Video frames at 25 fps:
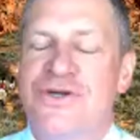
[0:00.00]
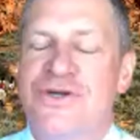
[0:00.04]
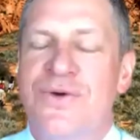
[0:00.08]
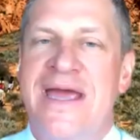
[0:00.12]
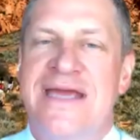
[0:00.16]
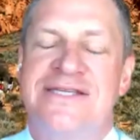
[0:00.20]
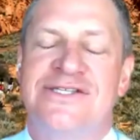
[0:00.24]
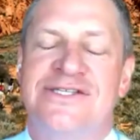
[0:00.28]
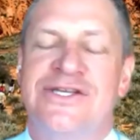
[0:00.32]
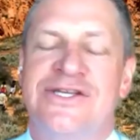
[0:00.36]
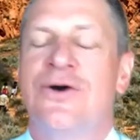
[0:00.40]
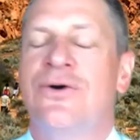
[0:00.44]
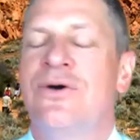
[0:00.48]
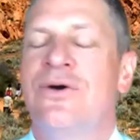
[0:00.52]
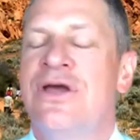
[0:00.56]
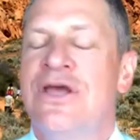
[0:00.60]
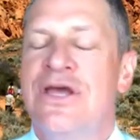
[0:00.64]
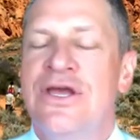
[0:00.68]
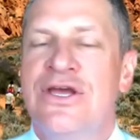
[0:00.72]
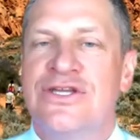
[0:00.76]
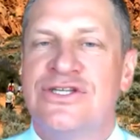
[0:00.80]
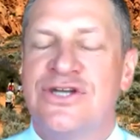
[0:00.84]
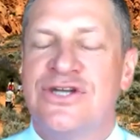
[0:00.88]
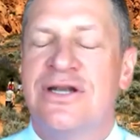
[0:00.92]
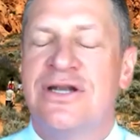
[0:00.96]
okay so
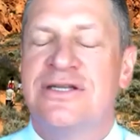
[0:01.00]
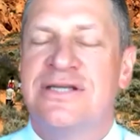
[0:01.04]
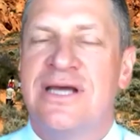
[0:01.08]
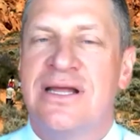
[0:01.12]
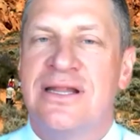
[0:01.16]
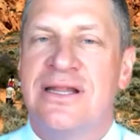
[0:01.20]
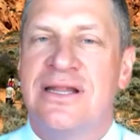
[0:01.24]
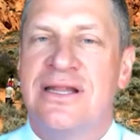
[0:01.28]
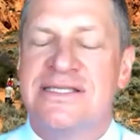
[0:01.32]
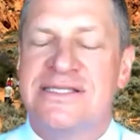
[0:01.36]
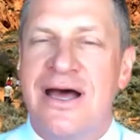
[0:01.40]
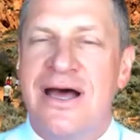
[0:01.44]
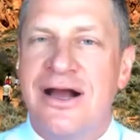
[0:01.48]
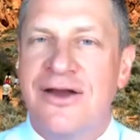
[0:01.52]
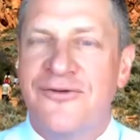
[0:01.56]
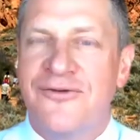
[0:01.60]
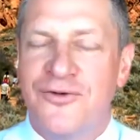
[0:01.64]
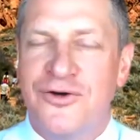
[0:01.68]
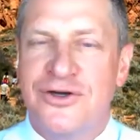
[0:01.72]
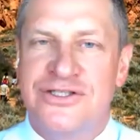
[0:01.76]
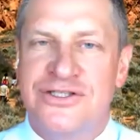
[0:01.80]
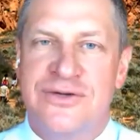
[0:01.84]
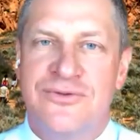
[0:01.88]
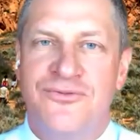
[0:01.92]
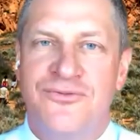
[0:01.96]
start, t- let's talk
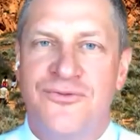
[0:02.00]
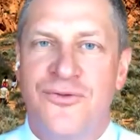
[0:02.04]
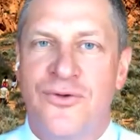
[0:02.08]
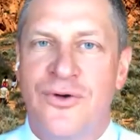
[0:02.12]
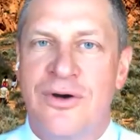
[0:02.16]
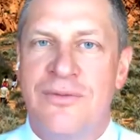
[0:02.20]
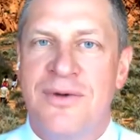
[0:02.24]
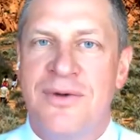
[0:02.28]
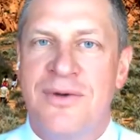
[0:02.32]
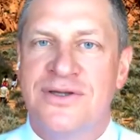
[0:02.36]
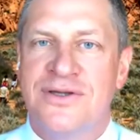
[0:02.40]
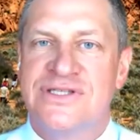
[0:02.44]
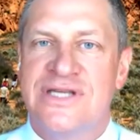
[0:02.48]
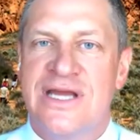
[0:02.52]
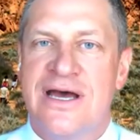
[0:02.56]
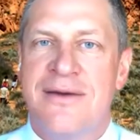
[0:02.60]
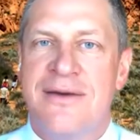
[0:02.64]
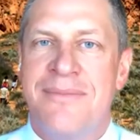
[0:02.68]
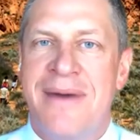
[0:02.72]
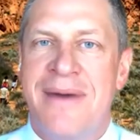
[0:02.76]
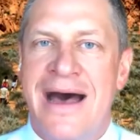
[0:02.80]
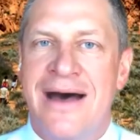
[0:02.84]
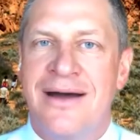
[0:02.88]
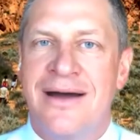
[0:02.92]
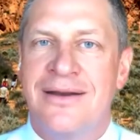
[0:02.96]
first and foremost
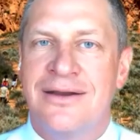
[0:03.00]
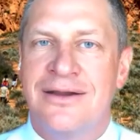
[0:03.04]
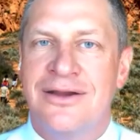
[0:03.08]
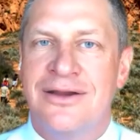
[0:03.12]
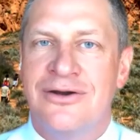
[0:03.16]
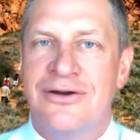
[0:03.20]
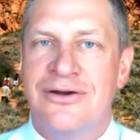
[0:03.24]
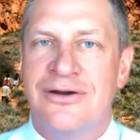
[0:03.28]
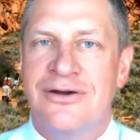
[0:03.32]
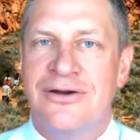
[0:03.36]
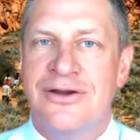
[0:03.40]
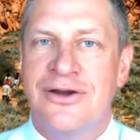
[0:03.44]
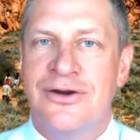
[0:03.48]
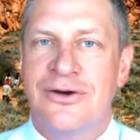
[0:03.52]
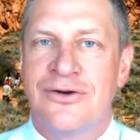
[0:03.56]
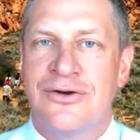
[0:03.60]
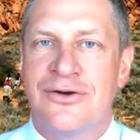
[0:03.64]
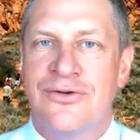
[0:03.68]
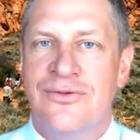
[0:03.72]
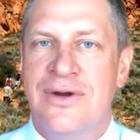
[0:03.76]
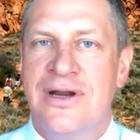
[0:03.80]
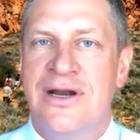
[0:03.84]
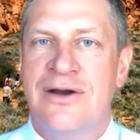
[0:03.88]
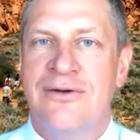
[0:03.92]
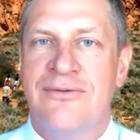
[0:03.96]
about your your
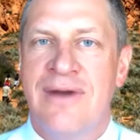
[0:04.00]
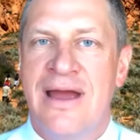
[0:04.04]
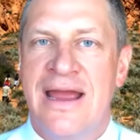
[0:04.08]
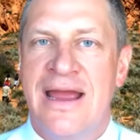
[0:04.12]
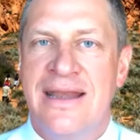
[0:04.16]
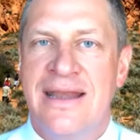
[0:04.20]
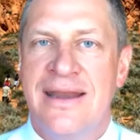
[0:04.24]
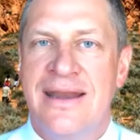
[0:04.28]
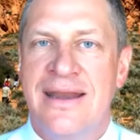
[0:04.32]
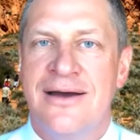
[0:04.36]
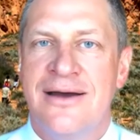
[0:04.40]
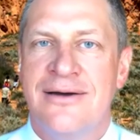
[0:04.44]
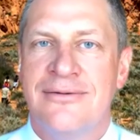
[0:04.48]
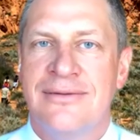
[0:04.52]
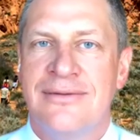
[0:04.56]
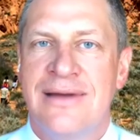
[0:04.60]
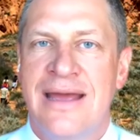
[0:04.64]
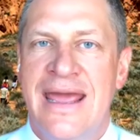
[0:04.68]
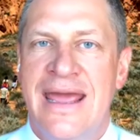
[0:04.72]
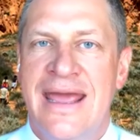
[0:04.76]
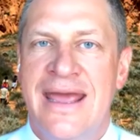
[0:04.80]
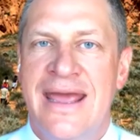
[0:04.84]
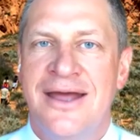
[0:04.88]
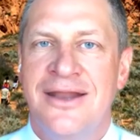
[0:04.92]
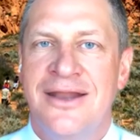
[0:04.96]
career right now
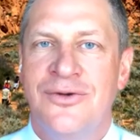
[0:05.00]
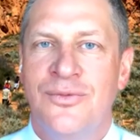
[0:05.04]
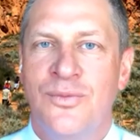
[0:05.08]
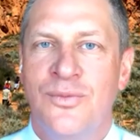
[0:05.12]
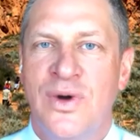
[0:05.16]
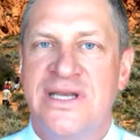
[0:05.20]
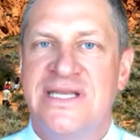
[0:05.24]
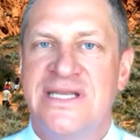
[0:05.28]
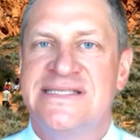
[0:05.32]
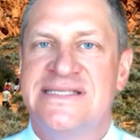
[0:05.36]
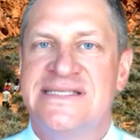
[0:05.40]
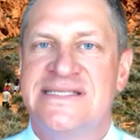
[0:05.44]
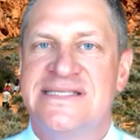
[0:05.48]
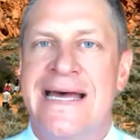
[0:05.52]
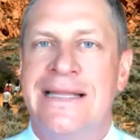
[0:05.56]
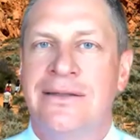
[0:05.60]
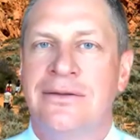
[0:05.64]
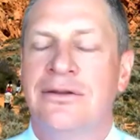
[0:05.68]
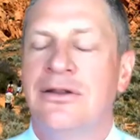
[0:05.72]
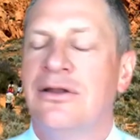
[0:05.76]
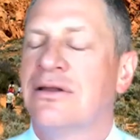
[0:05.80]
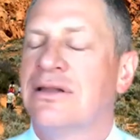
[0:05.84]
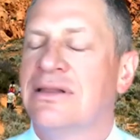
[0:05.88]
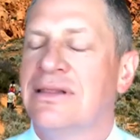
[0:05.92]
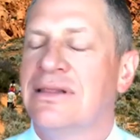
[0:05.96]
and what does that
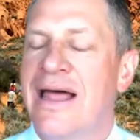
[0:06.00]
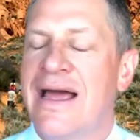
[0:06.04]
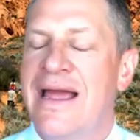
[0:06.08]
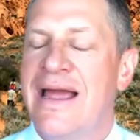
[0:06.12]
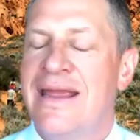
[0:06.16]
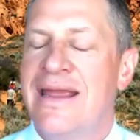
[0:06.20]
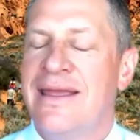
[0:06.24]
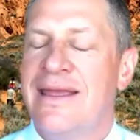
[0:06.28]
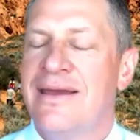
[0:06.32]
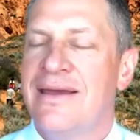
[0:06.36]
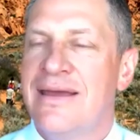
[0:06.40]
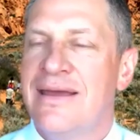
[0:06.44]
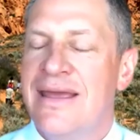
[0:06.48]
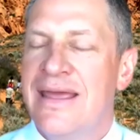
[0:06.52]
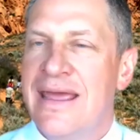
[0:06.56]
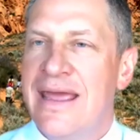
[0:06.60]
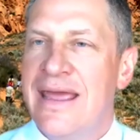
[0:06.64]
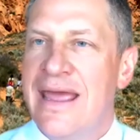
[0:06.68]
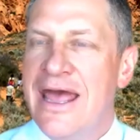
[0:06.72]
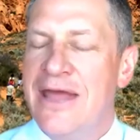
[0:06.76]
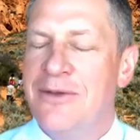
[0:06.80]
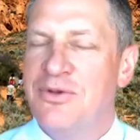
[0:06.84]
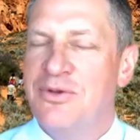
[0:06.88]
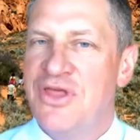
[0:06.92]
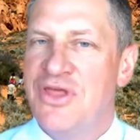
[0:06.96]
look like
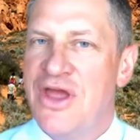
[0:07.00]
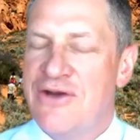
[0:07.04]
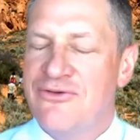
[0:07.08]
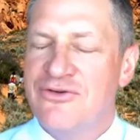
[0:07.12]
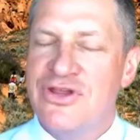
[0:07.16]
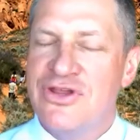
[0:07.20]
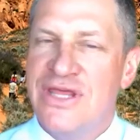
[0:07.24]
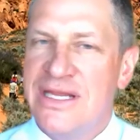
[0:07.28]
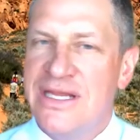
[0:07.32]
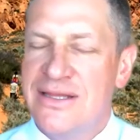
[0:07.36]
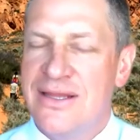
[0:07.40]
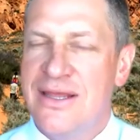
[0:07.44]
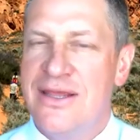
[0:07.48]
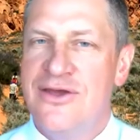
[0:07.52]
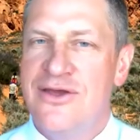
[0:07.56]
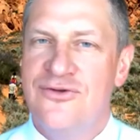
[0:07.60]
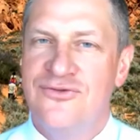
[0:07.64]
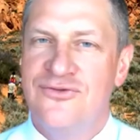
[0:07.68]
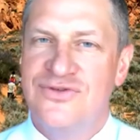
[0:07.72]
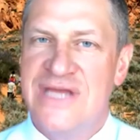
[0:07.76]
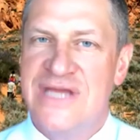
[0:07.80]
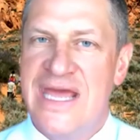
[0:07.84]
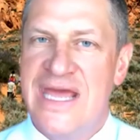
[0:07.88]
and with everything that you've